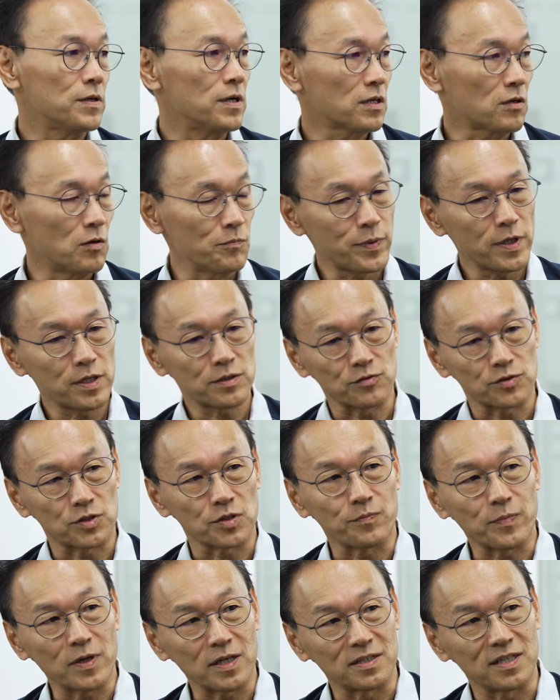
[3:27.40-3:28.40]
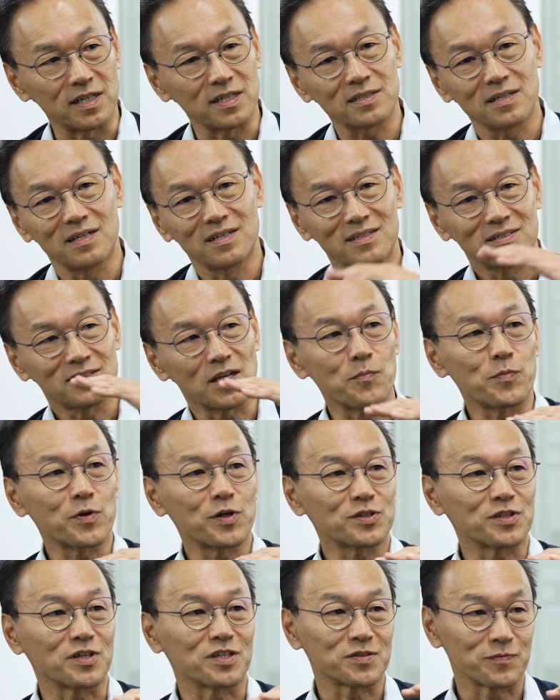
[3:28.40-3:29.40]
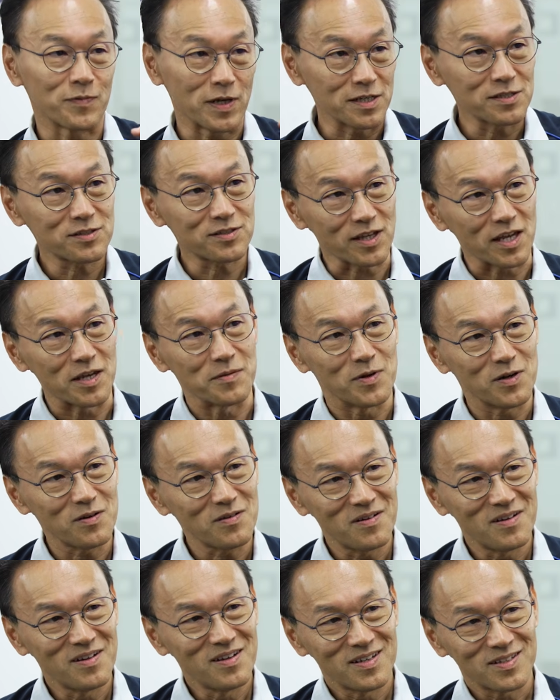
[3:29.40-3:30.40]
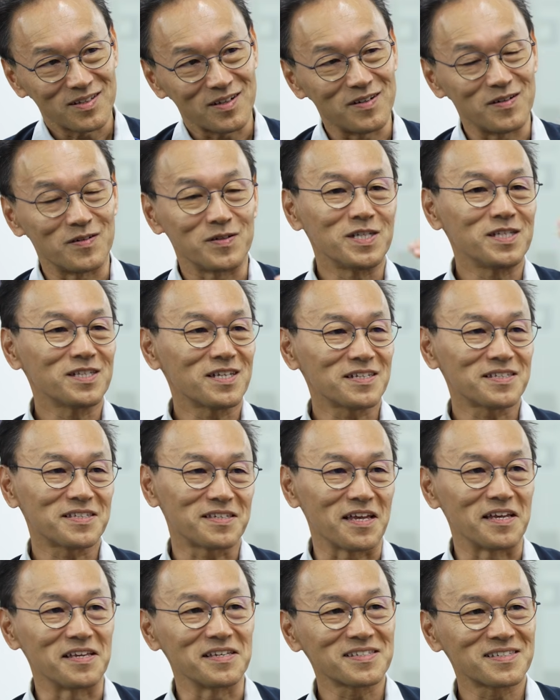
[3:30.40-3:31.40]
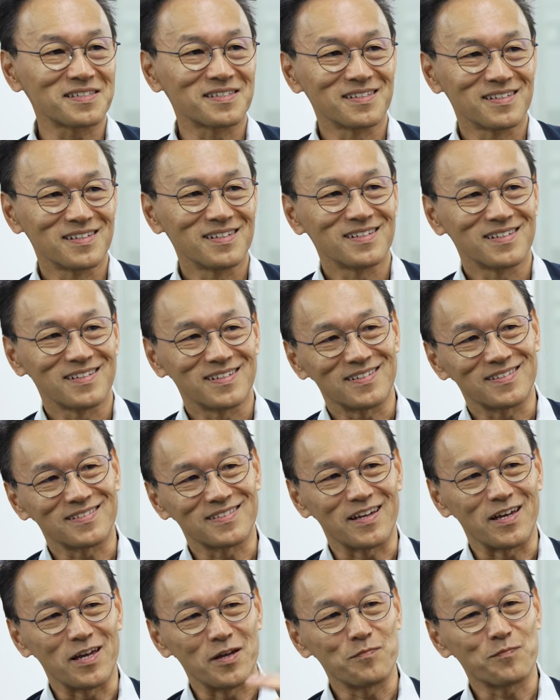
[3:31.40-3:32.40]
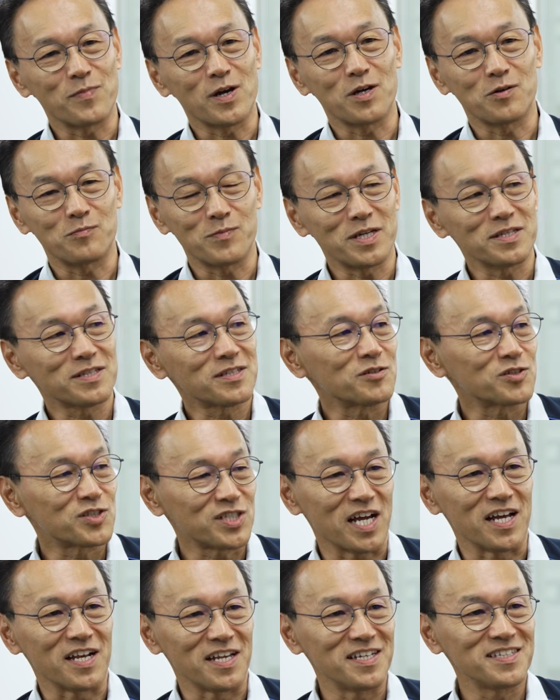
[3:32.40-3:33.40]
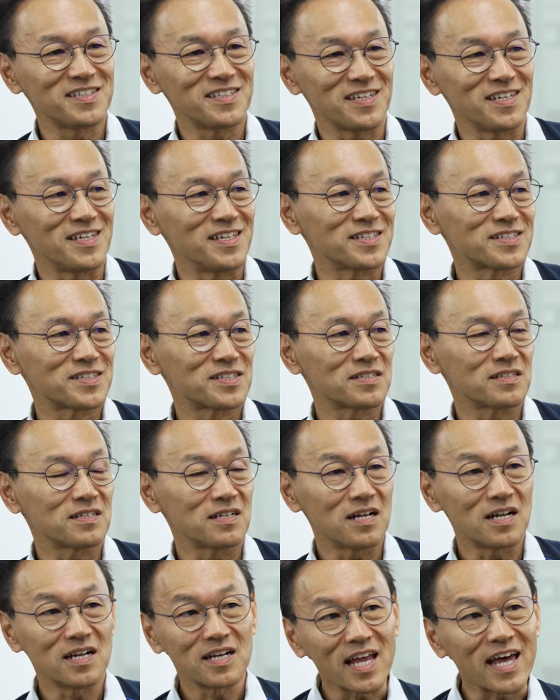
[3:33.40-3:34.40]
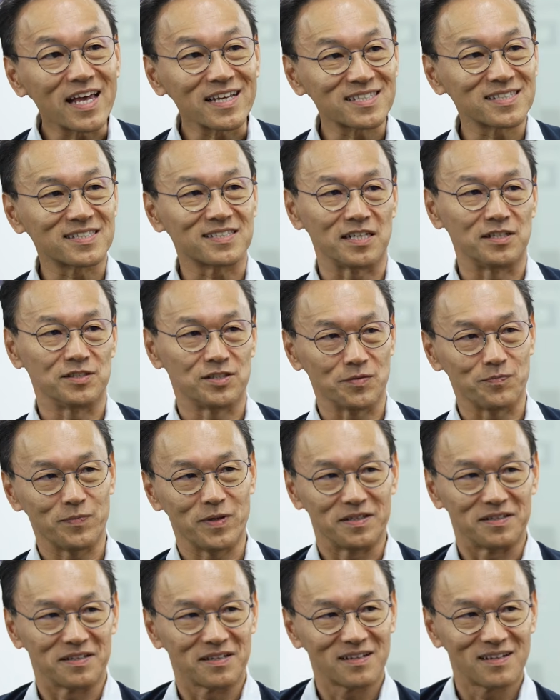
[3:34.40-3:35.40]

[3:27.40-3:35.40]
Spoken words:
compared to Japan, temperature is very stable. In a sense, the environmental challenge is less than Japan.